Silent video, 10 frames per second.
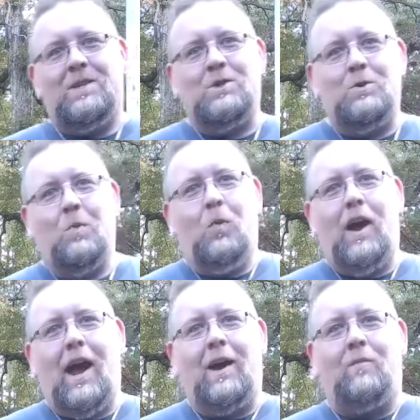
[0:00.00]
is your boy
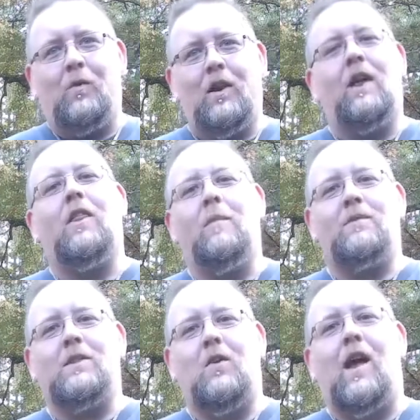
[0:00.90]
Adam with another
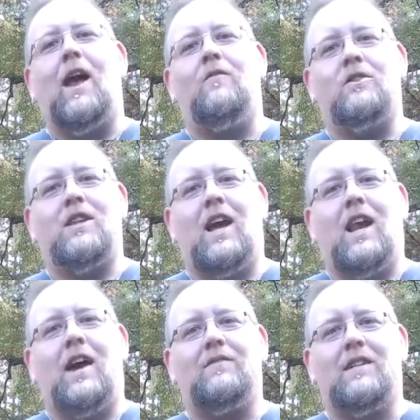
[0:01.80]
episode of Average Guy
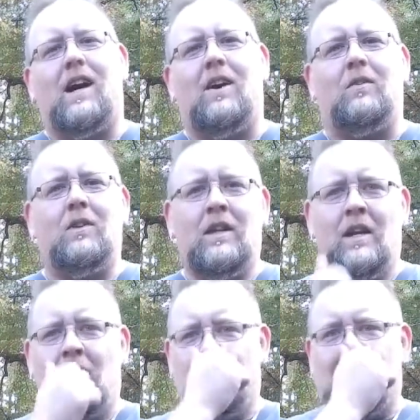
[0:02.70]
Lifestyle.
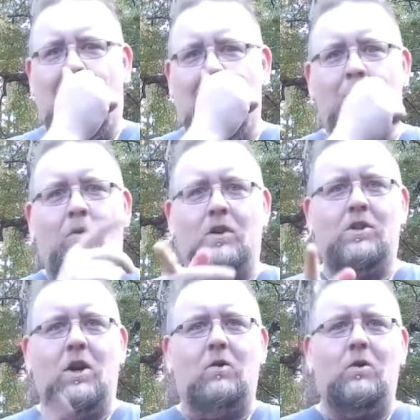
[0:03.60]
Today I'm going to
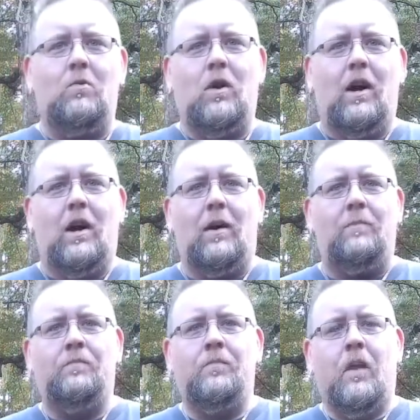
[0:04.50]
show you
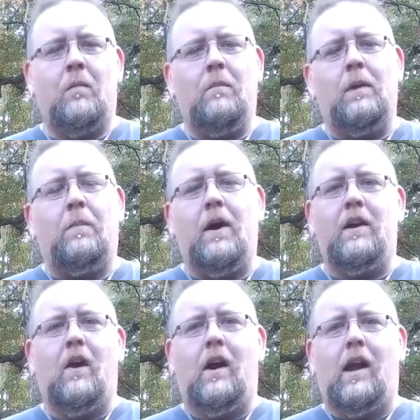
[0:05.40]
me putting
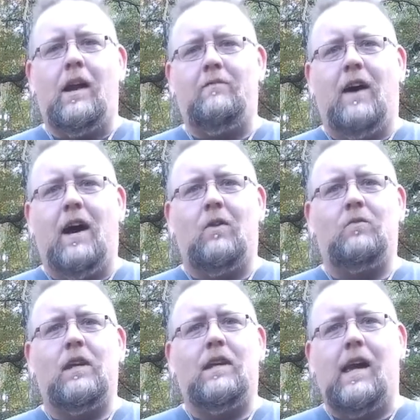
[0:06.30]
on a vinyl
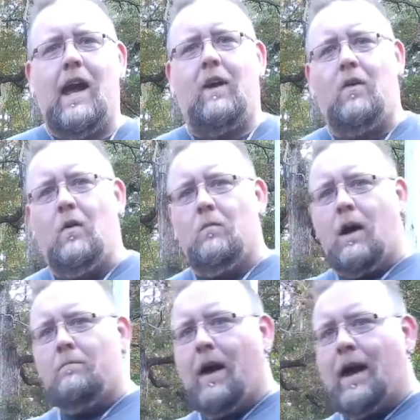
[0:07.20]
decal on my
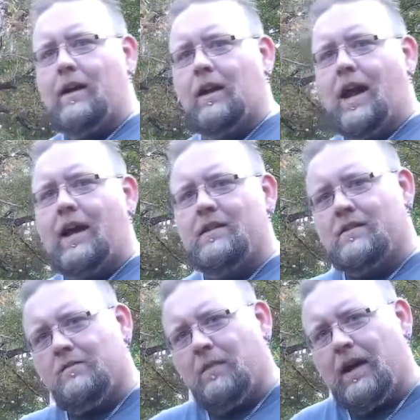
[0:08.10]
back glass
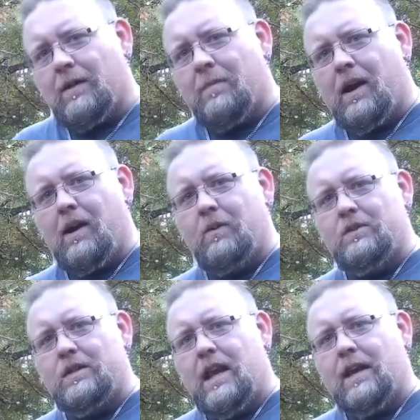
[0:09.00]
of my Camaro
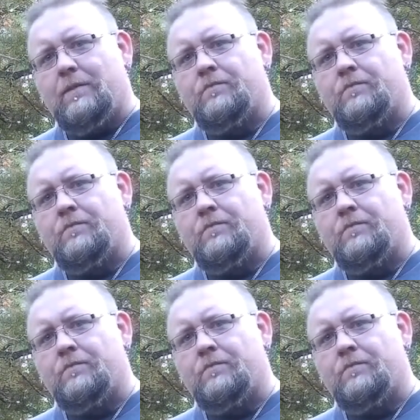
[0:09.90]
today.